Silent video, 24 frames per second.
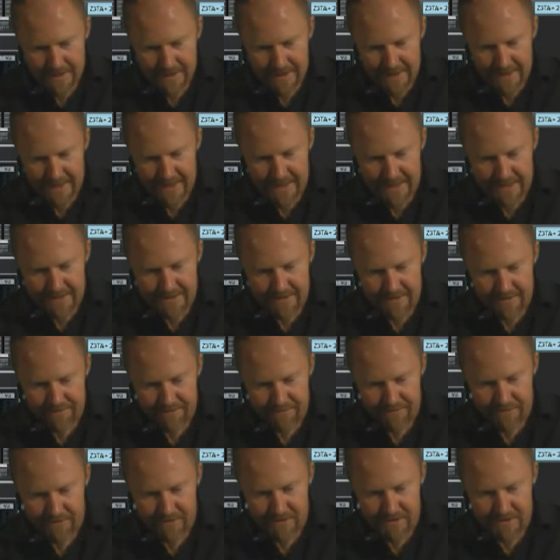And the
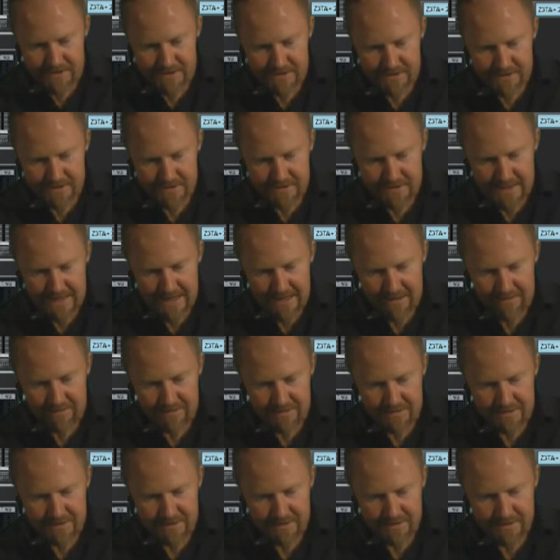first
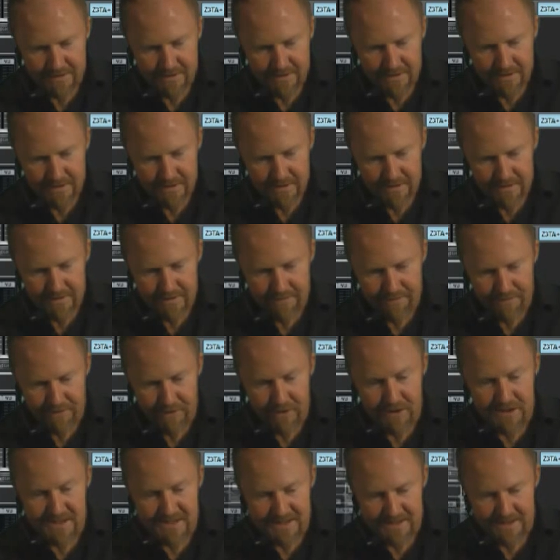sound, the
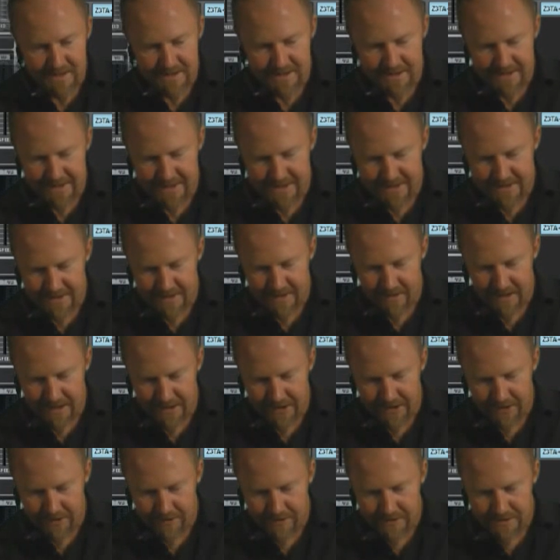first zeta that I
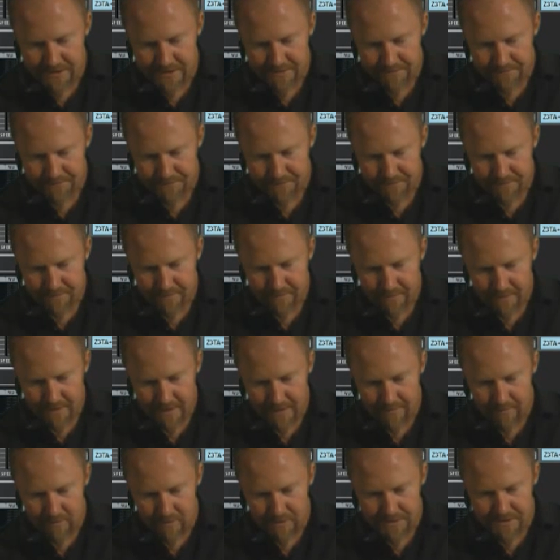used,
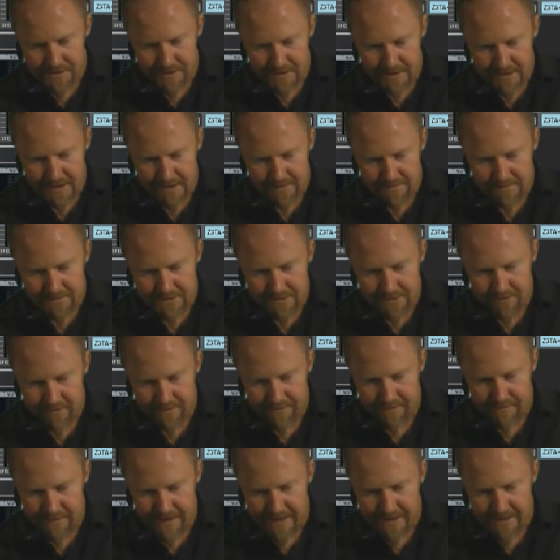I'm also going to come to
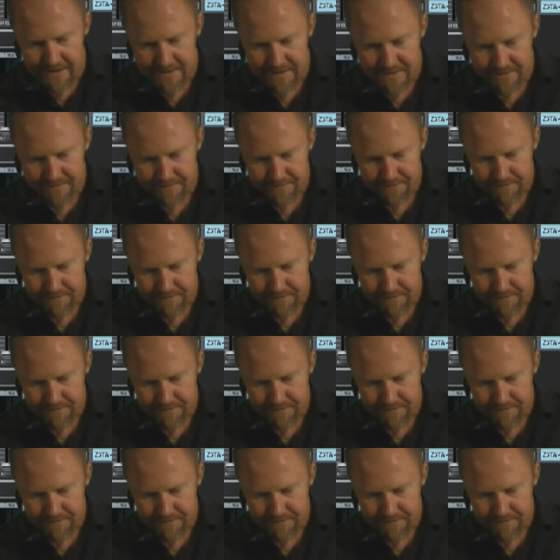effects,